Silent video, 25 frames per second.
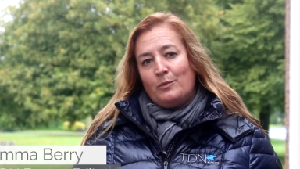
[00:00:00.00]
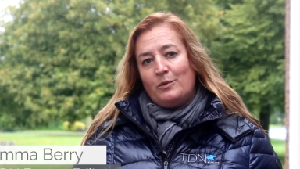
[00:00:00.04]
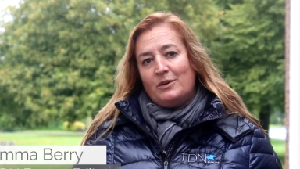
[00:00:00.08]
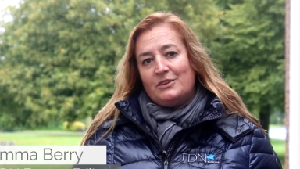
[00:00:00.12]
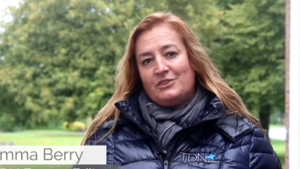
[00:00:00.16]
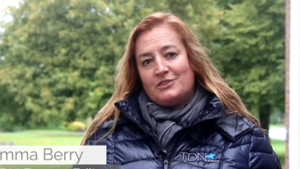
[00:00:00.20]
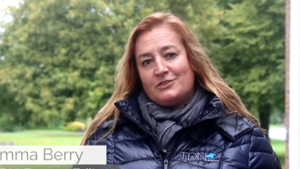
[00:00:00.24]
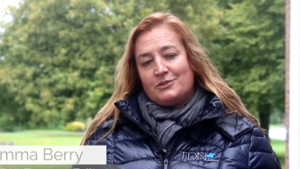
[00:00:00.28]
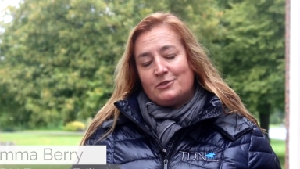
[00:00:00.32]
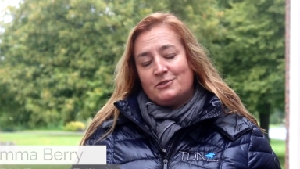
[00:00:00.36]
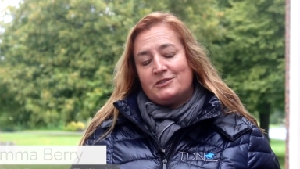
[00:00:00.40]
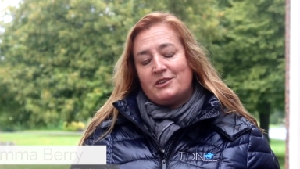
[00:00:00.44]

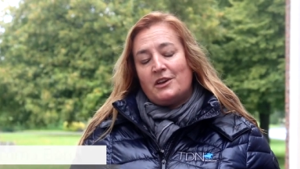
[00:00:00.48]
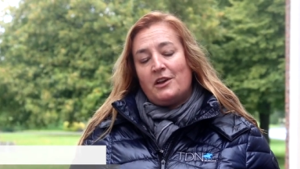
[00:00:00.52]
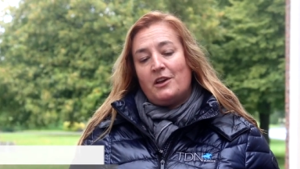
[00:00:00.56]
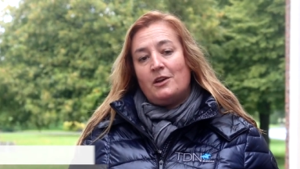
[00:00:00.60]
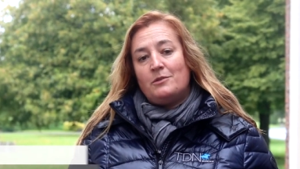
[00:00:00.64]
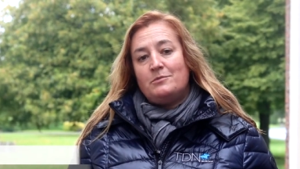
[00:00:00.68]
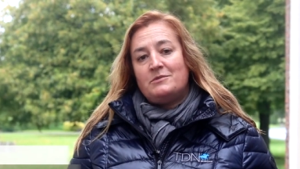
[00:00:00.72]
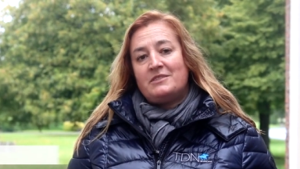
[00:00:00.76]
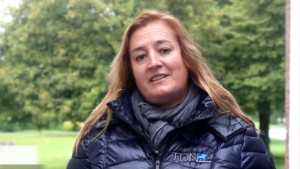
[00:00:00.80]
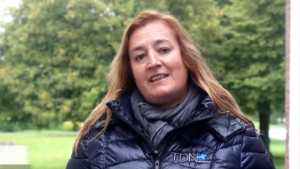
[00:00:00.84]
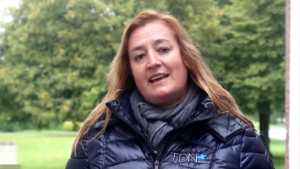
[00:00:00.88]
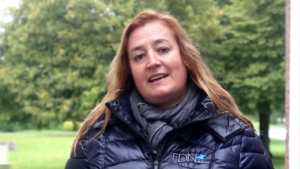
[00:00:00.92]
which is also
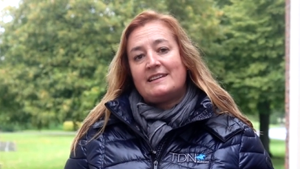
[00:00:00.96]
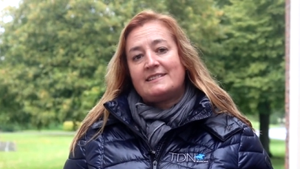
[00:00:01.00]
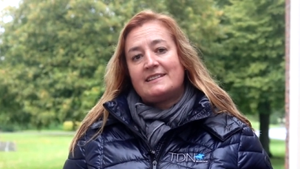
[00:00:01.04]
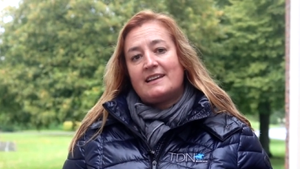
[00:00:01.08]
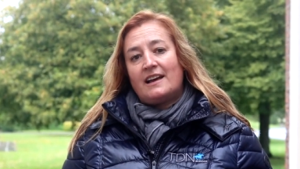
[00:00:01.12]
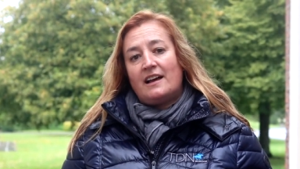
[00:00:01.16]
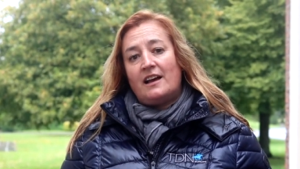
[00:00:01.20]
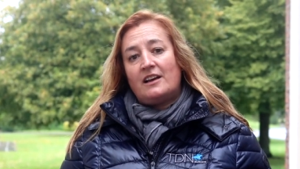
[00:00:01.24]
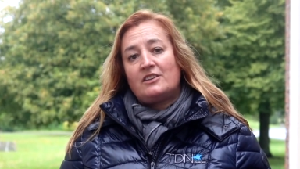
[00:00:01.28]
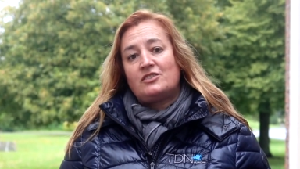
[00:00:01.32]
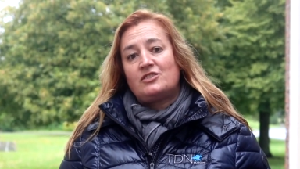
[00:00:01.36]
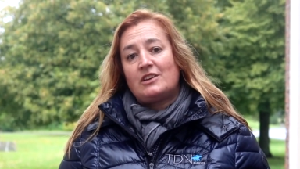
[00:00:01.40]
home to their
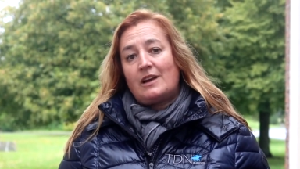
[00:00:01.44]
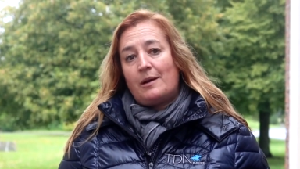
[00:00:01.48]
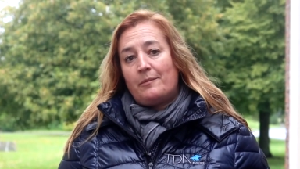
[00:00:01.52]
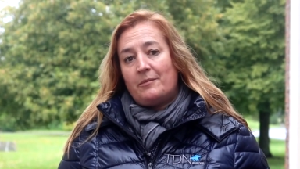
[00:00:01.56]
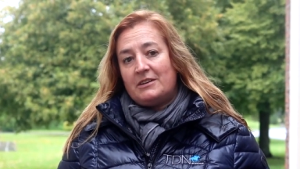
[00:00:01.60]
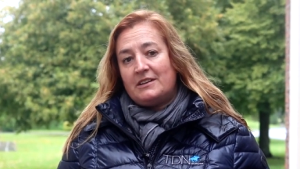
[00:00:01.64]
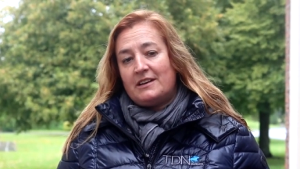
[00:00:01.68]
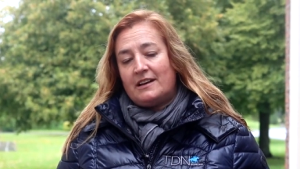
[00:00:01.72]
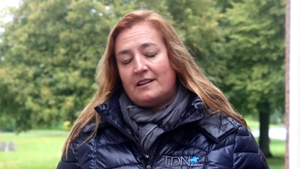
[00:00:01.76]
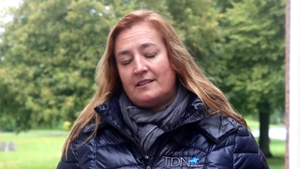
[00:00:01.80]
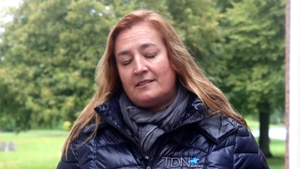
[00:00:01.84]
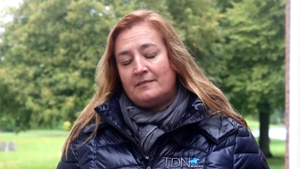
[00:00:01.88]
sire
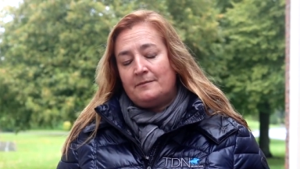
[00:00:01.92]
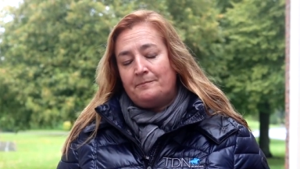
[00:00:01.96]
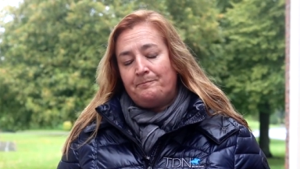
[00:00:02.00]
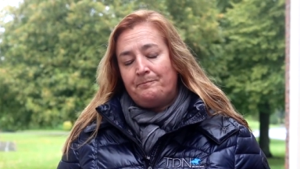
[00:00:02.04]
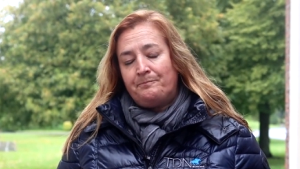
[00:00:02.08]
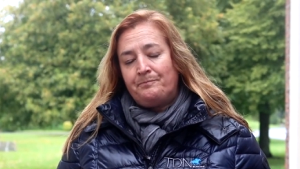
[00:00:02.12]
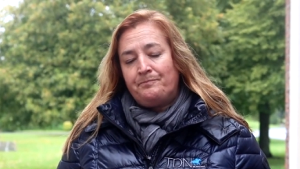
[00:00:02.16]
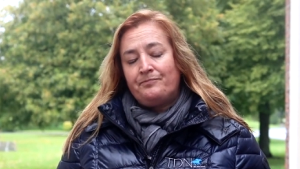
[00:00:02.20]
Shamardal.